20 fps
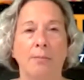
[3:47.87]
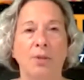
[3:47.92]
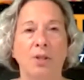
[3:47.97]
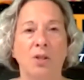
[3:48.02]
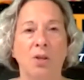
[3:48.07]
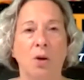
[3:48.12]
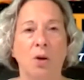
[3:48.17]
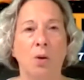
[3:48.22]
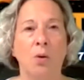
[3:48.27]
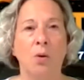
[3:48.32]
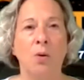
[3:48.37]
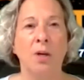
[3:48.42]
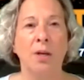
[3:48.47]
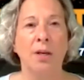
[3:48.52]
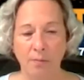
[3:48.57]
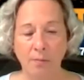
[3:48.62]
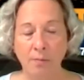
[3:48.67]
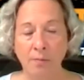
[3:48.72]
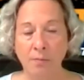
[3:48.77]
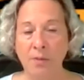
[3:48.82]
So
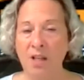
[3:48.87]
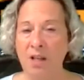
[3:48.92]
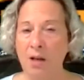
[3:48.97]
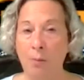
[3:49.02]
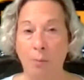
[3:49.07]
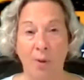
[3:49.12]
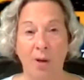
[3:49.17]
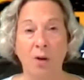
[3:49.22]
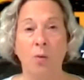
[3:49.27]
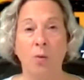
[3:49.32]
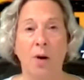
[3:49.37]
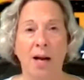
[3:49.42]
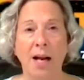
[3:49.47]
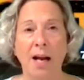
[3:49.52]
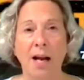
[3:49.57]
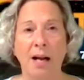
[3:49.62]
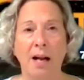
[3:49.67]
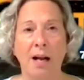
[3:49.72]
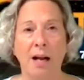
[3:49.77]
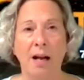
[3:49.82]
in a big way,
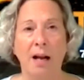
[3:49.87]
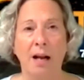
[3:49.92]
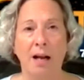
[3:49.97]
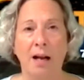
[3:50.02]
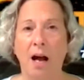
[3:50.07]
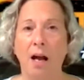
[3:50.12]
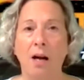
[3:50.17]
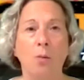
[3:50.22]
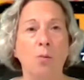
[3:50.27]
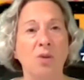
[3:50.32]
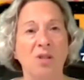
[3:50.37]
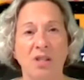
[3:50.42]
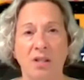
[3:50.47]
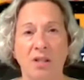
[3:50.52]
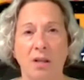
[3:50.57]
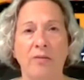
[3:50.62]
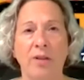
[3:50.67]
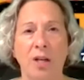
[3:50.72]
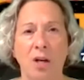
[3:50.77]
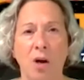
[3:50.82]
I kind of was
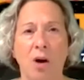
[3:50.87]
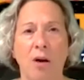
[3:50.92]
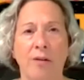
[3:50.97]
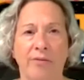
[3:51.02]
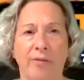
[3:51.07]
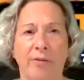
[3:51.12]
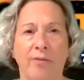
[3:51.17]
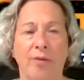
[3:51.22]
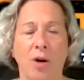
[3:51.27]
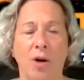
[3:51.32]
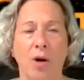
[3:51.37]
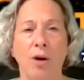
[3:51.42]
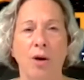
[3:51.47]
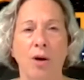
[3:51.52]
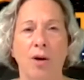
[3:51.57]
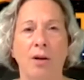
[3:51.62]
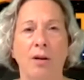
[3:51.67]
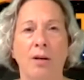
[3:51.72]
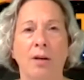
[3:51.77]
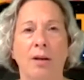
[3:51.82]
living off of
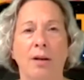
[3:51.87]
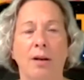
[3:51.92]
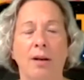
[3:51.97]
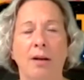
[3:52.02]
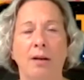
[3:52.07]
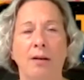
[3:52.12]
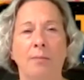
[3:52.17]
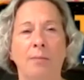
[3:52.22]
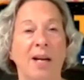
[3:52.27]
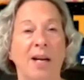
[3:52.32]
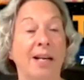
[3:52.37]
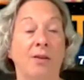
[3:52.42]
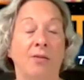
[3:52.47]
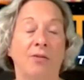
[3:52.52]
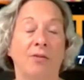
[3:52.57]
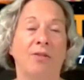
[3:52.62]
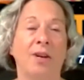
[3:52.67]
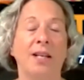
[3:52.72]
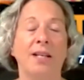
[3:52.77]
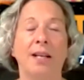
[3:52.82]
her. I
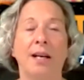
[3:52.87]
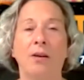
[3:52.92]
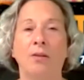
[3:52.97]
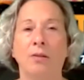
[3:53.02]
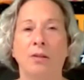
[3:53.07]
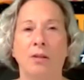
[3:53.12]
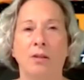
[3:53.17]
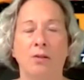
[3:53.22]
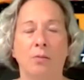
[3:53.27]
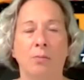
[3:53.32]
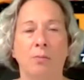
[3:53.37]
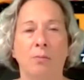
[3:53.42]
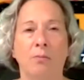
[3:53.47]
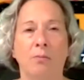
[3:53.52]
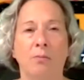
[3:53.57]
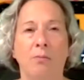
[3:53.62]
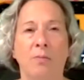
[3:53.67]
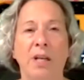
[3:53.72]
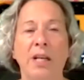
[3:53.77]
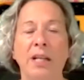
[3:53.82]
didn't find out until
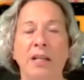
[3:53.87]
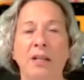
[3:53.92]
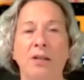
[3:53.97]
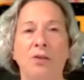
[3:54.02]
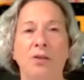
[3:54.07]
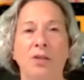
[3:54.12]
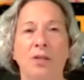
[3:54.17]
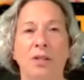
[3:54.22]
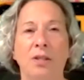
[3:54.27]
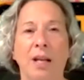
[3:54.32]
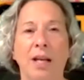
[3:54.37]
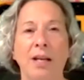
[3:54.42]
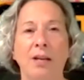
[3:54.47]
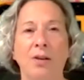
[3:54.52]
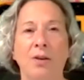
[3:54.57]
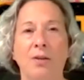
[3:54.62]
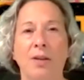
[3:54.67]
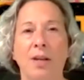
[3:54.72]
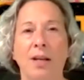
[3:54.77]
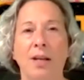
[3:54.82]
many years
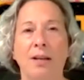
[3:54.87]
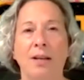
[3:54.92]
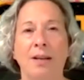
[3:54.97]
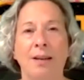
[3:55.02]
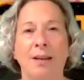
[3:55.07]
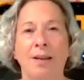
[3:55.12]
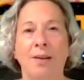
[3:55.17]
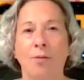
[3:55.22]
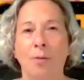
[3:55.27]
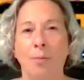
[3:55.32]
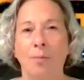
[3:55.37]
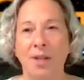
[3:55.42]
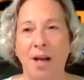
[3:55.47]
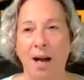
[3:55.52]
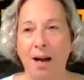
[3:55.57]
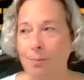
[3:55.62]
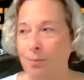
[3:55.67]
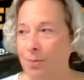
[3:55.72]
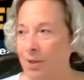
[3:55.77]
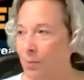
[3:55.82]
later that from
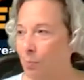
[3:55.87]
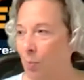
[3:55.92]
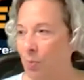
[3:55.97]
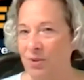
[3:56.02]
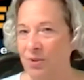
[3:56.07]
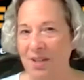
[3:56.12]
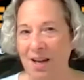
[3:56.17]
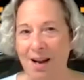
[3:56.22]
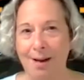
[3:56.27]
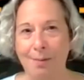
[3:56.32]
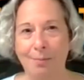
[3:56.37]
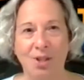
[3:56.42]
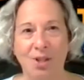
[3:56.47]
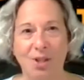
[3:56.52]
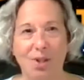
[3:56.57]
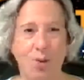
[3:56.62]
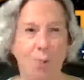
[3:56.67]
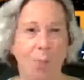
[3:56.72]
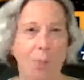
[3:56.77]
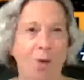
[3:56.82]
time to time,
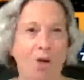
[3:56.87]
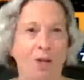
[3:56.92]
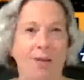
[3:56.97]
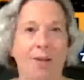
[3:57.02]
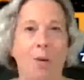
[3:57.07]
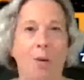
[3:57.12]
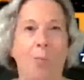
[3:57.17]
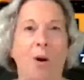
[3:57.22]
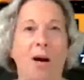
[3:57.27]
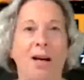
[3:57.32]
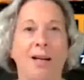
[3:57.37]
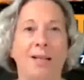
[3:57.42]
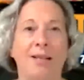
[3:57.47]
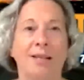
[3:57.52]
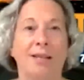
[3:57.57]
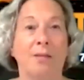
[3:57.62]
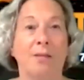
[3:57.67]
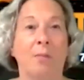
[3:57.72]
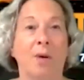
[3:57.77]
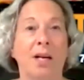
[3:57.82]
she would put little
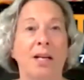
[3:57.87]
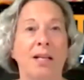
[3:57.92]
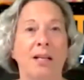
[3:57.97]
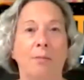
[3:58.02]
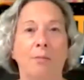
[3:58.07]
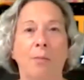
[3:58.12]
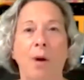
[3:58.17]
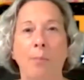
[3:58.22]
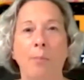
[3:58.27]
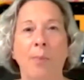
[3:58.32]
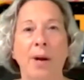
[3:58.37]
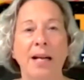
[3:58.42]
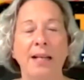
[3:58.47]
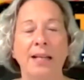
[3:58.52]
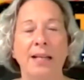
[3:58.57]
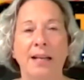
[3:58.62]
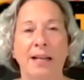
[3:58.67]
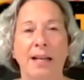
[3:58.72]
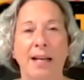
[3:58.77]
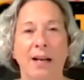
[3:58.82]
pockets of money in my
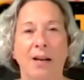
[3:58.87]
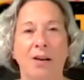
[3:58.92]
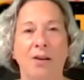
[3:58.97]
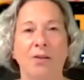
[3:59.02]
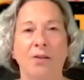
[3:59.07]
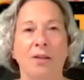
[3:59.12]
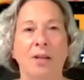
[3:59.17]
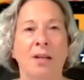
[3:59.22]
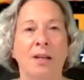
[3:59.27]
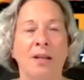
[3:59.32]
bank account.